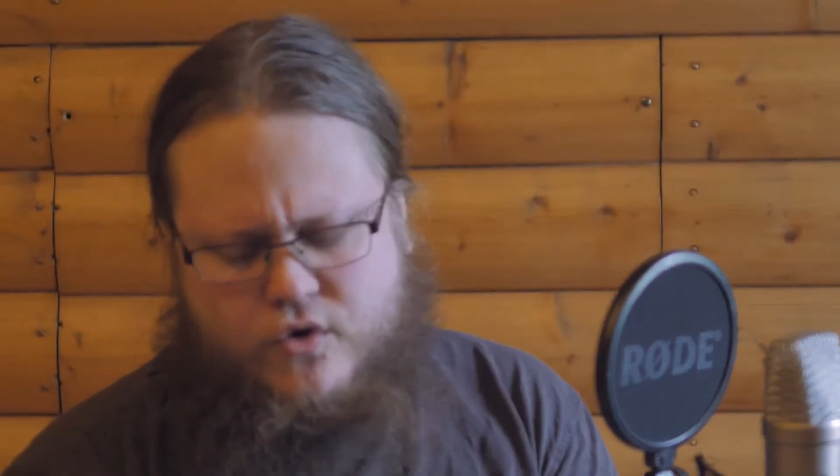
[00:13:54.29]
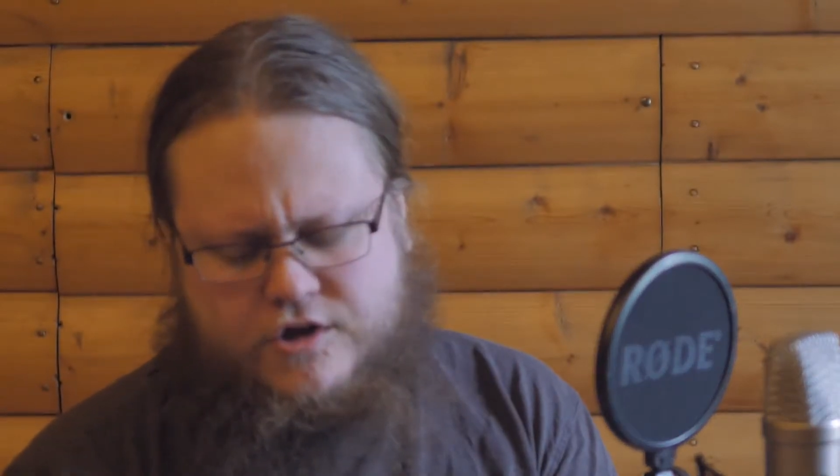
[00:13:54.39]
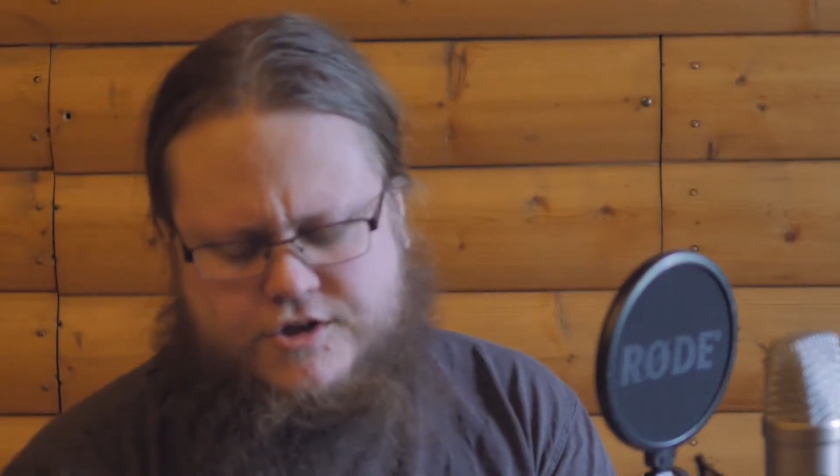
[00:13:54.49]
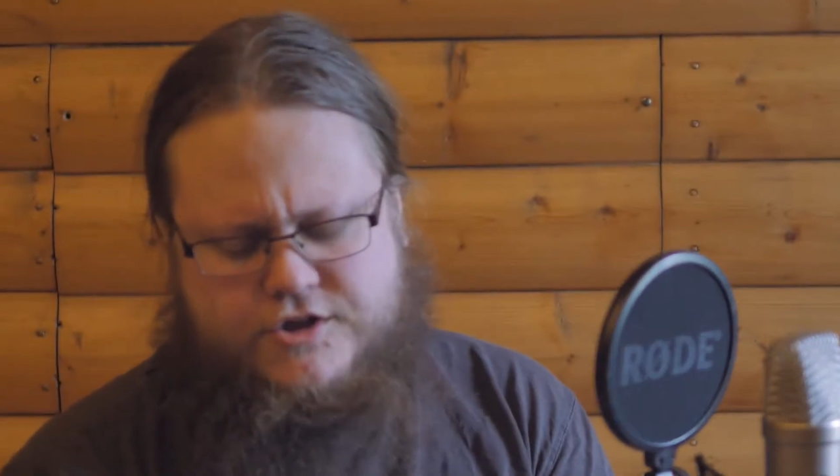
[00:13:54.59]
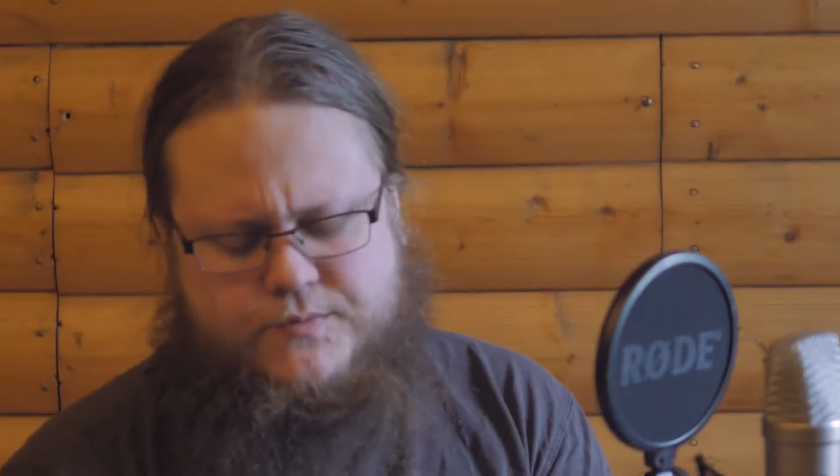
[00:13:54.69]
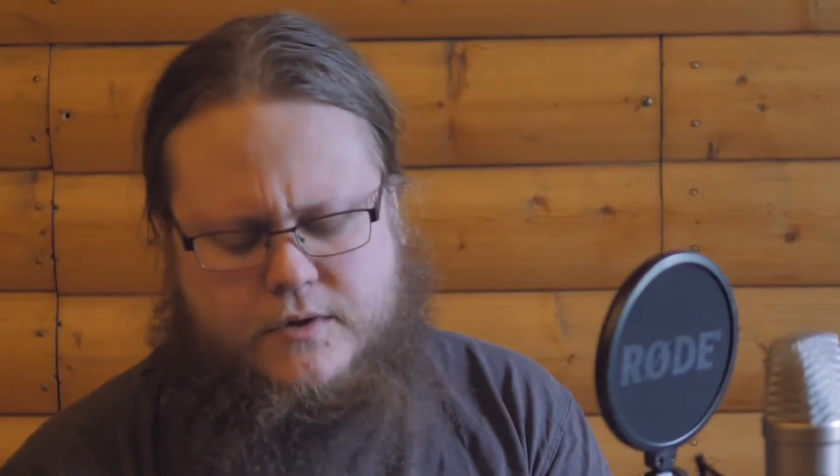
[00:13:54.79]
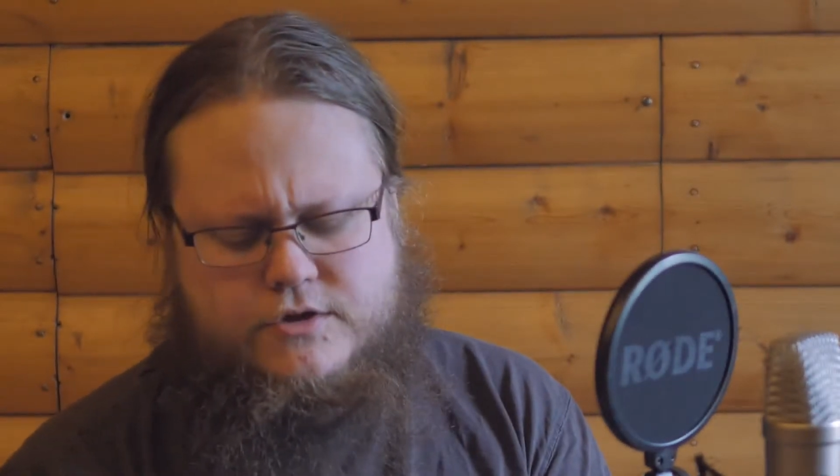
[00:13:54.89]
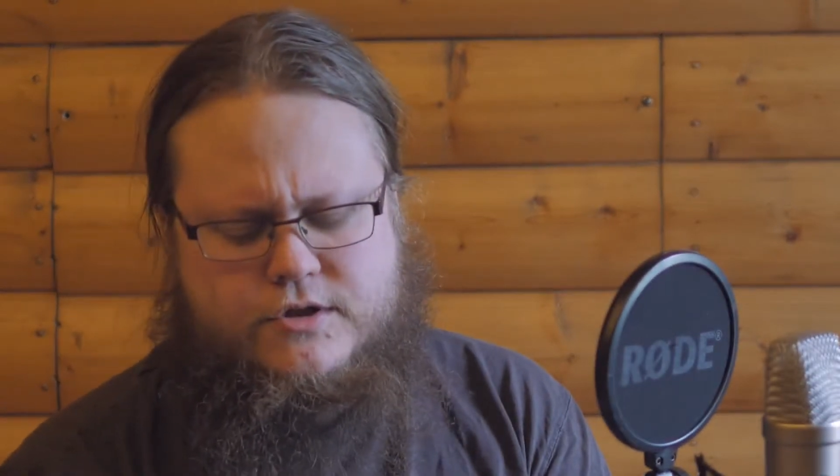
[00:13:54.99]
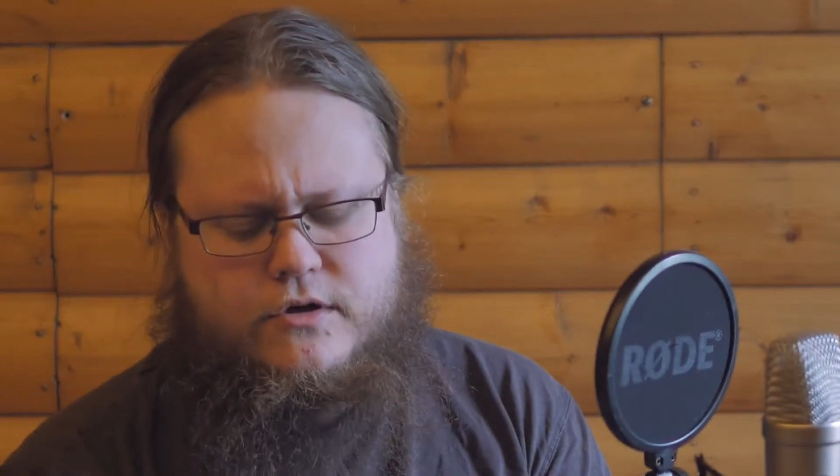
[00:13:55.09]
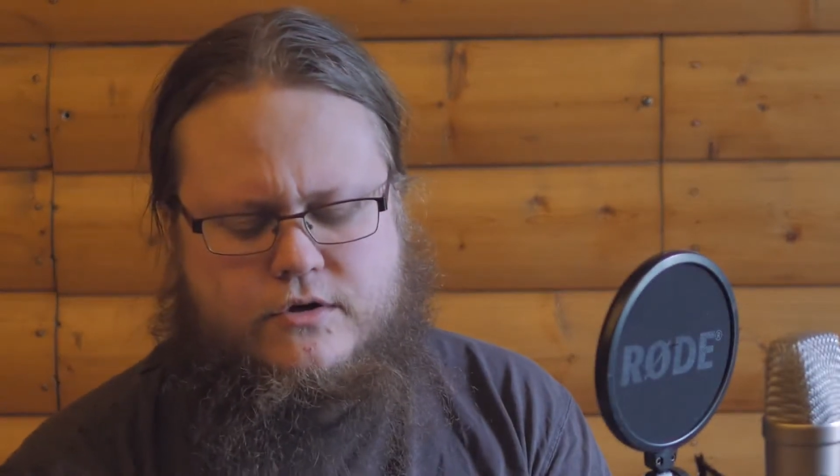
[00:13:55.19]
was
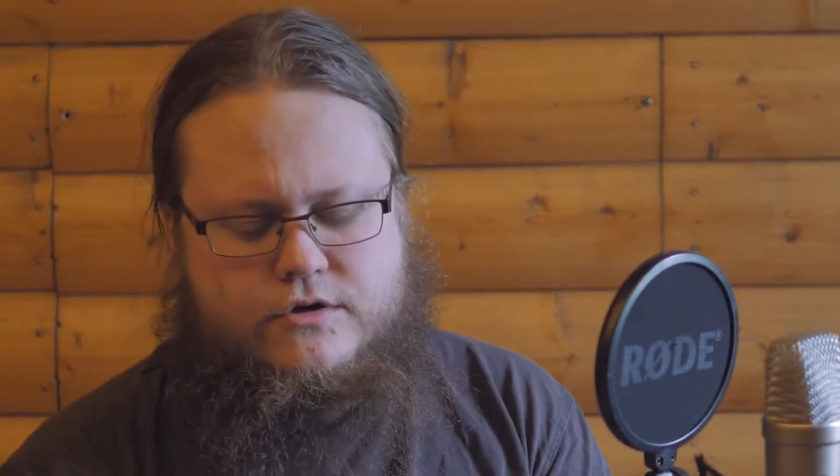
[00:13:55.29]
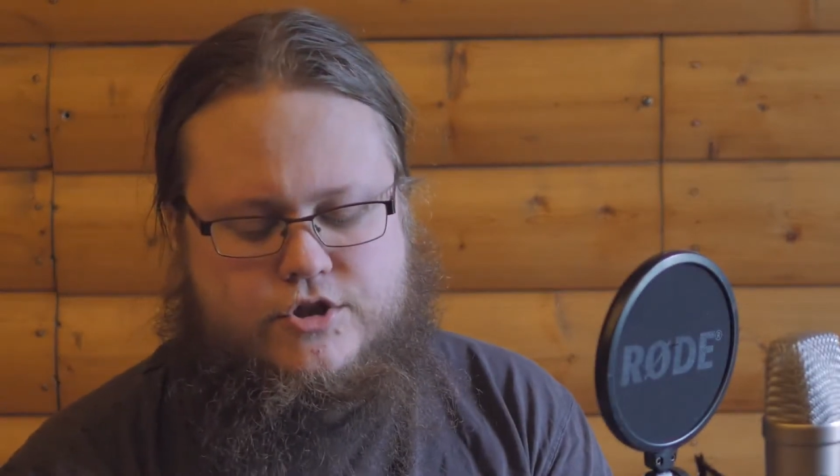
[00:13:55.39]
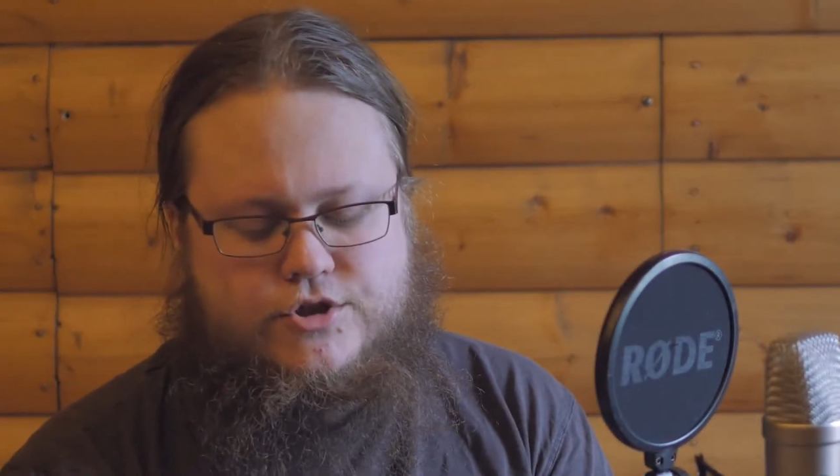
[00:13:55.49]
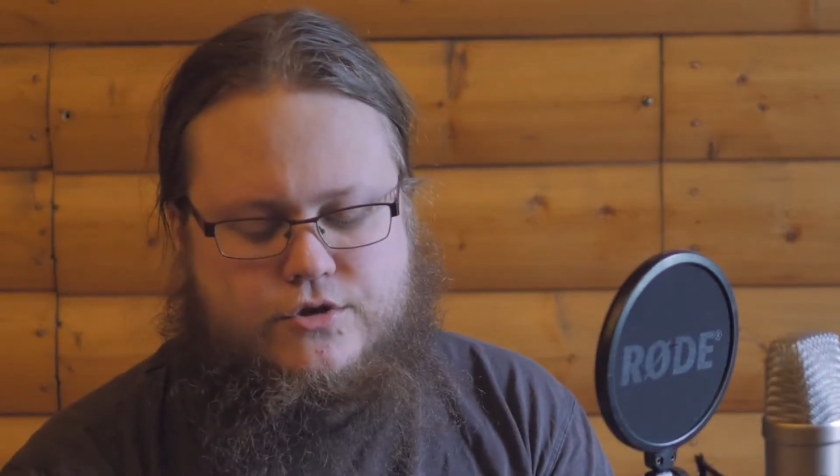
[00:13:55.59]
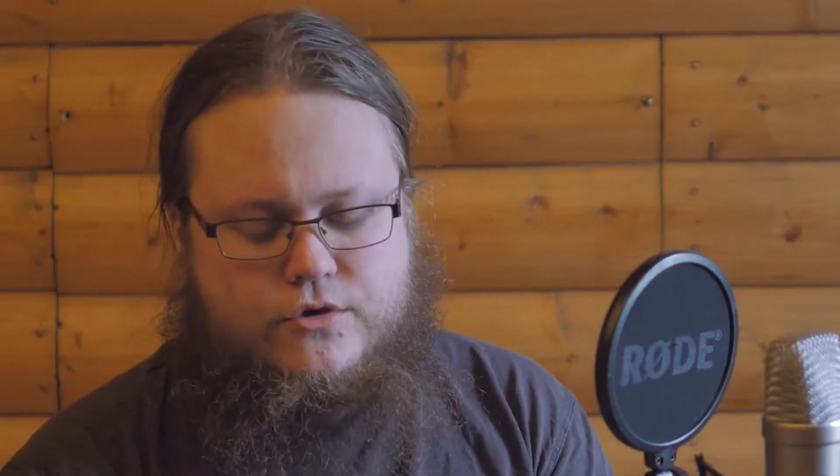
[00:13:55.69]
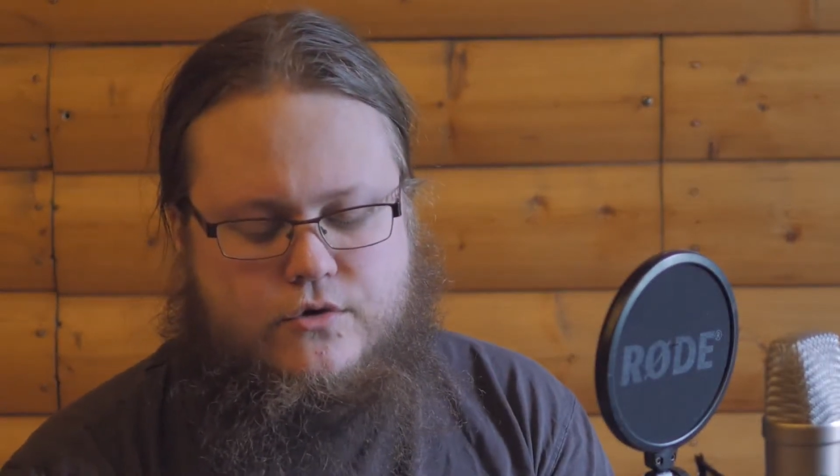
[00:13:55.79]
post-launch.